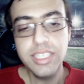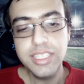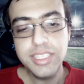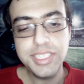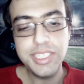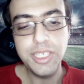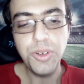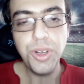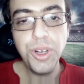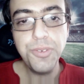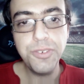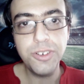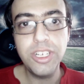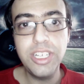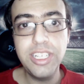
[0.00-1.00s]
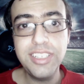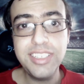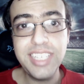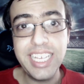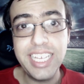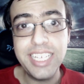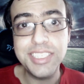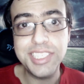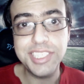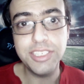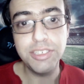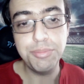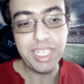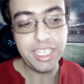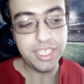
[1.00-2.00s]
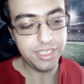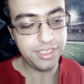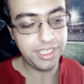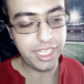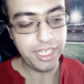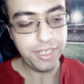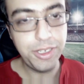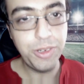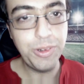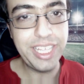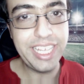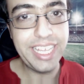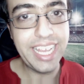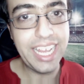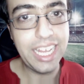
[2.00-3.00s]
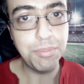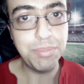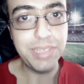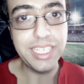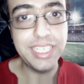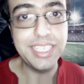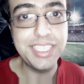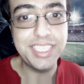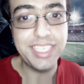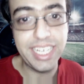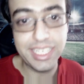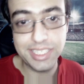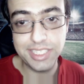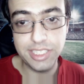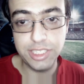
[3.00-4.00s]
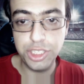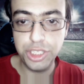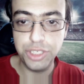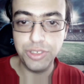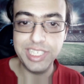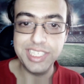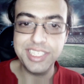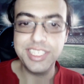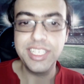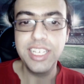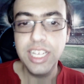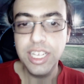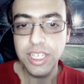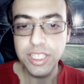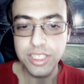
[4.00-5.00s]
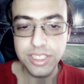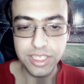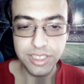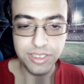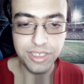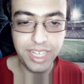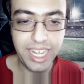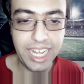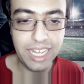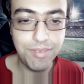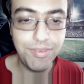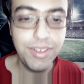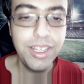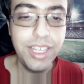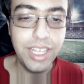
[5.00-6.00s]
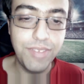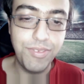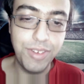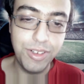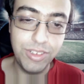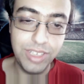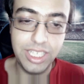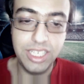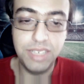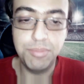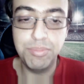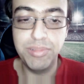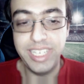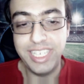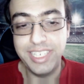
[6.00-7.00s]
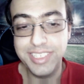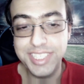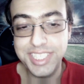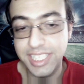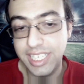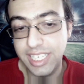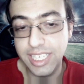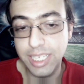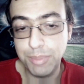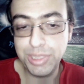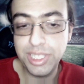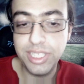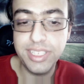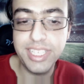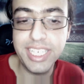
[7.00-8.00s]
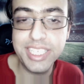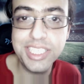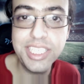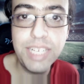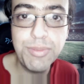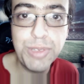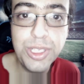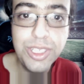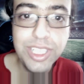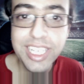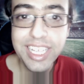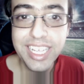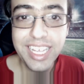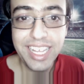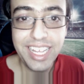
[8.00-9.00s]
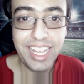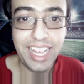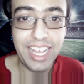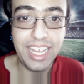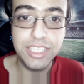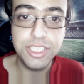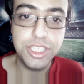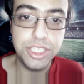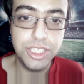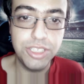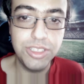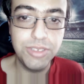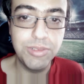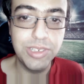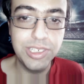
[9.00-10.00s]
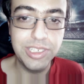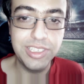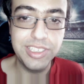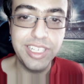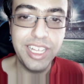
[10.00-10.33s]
So overall, the StarMaker karaoke app is an excellent choice to have if you're looking to bring your singing up to the next level and show the world